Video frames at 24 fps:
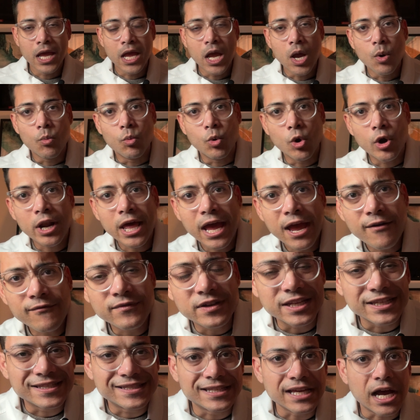What I've
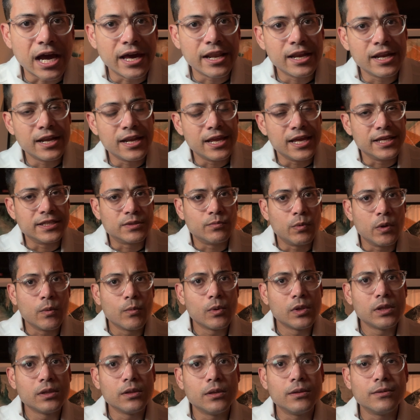decided is we
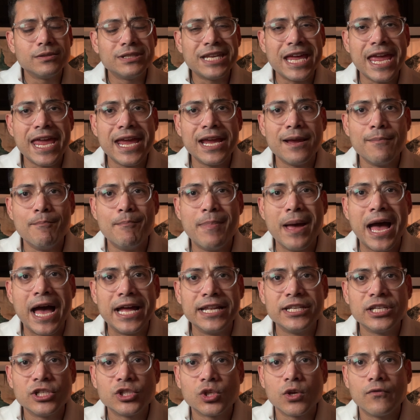will take
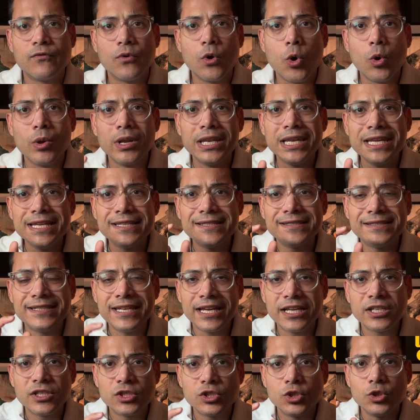badges of only
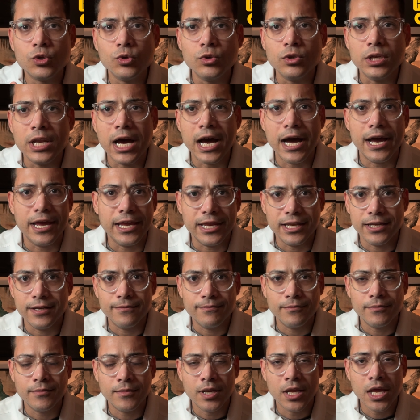6 to 9,
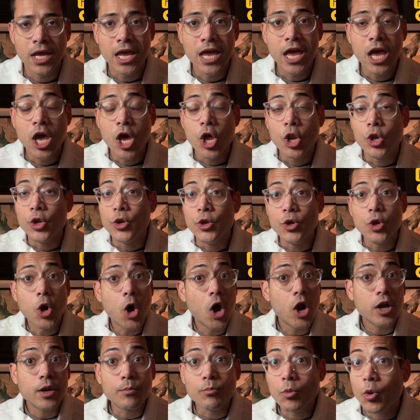
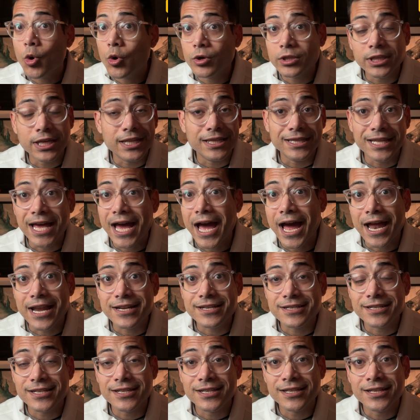not more than that.
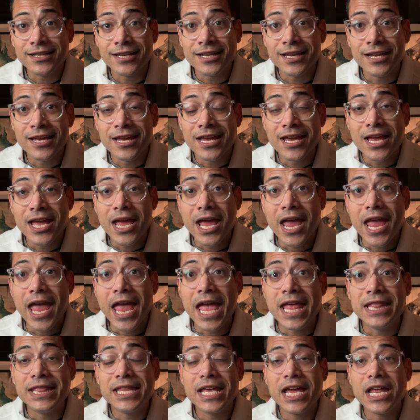
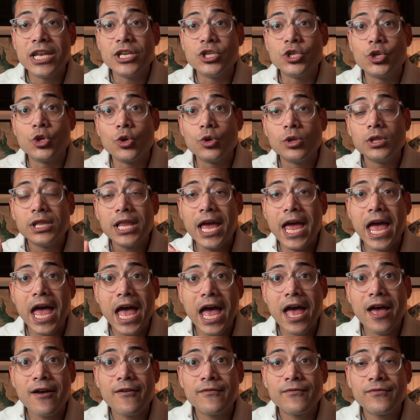And then you'll
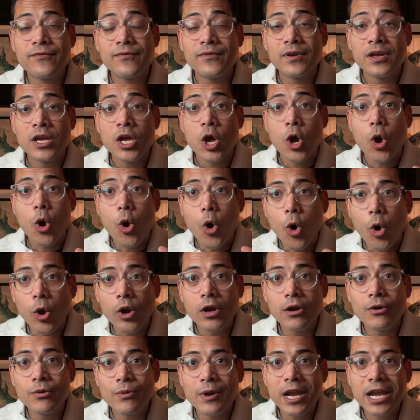have
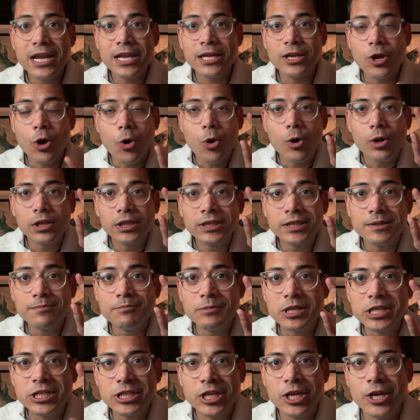already all the
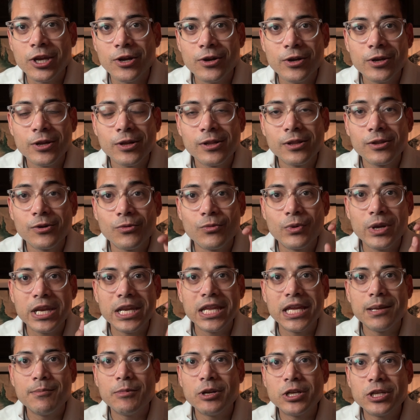material,
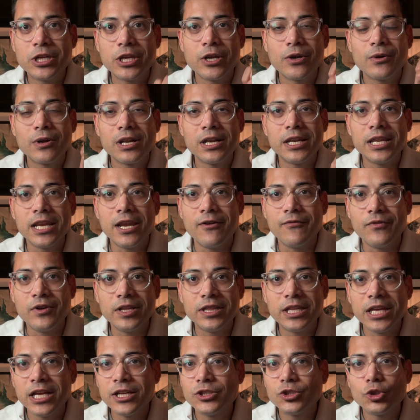reading material and
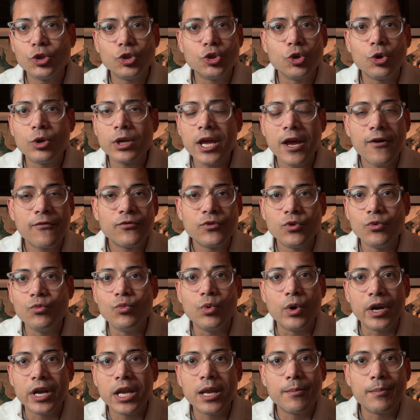everything, so you don't have to
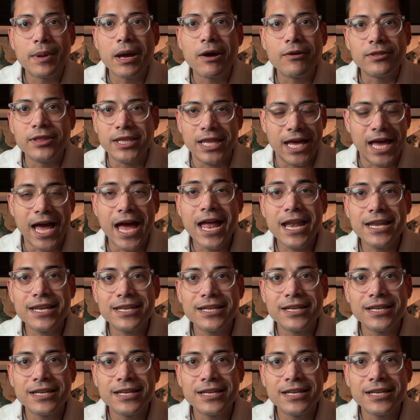worry about that